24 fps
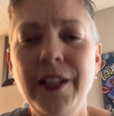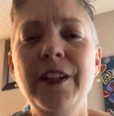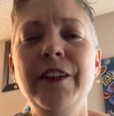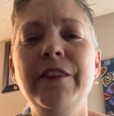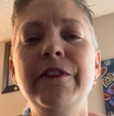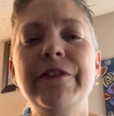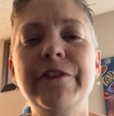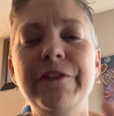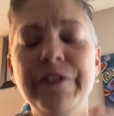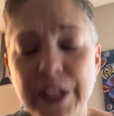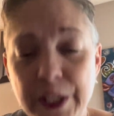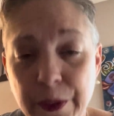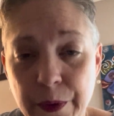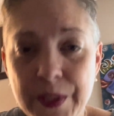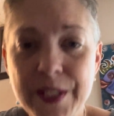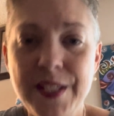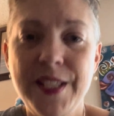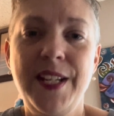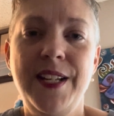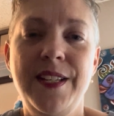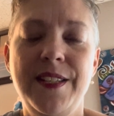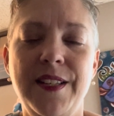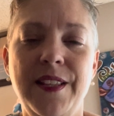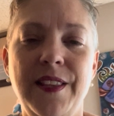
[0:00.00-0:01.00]

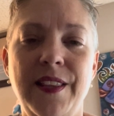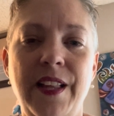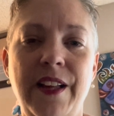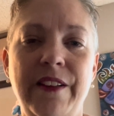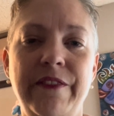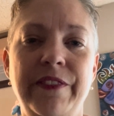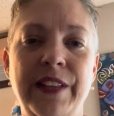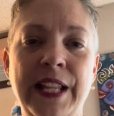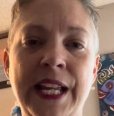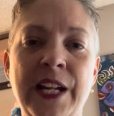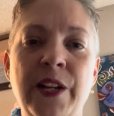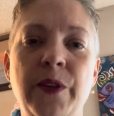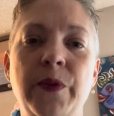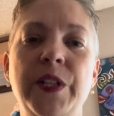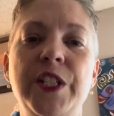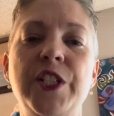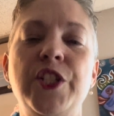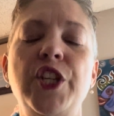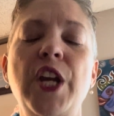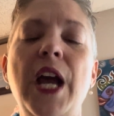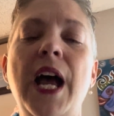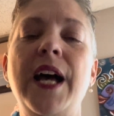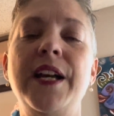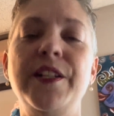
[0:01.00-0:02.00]

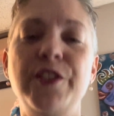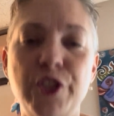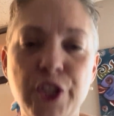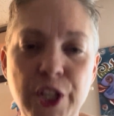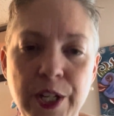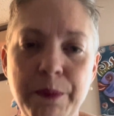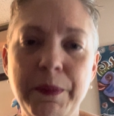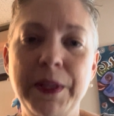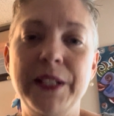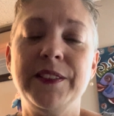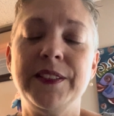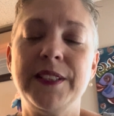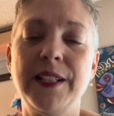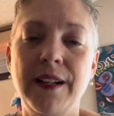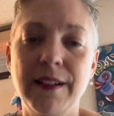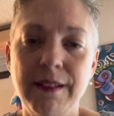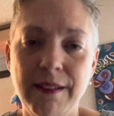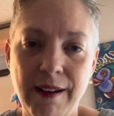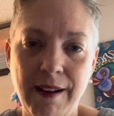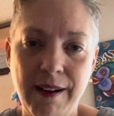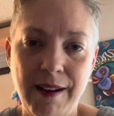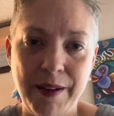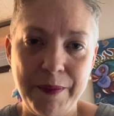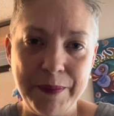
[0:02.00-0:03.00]

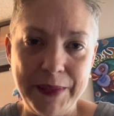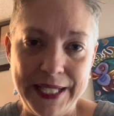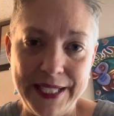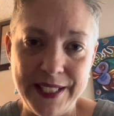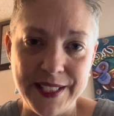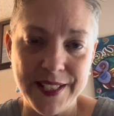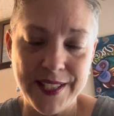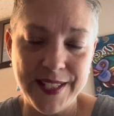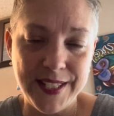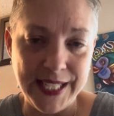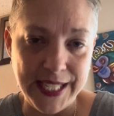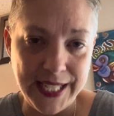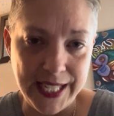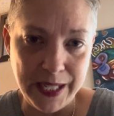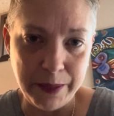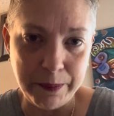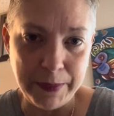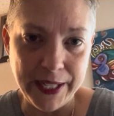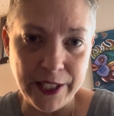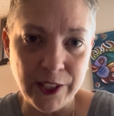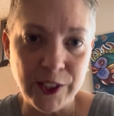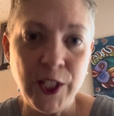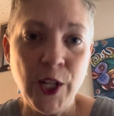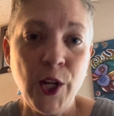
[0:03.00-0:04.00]
Frequencyasalovelanguage@gmail.com is the
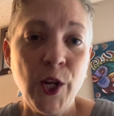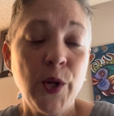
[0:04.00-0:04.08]
email.